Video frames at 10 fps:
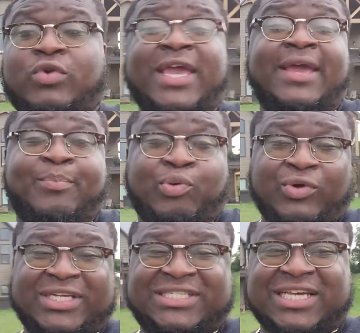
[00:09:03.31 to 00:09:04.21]
you can't
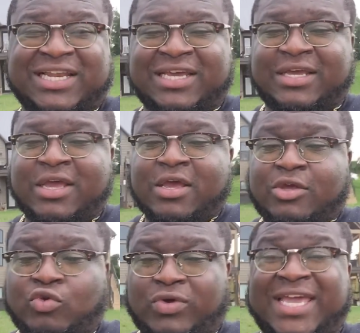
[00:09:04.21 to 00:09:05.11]
pre-sell it,
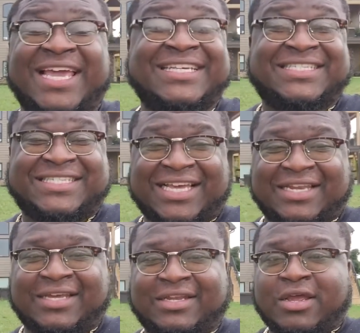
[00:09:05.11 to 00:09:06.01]
you can't
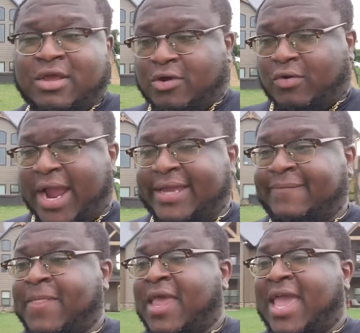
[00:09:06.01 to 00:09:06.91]
sell it, right?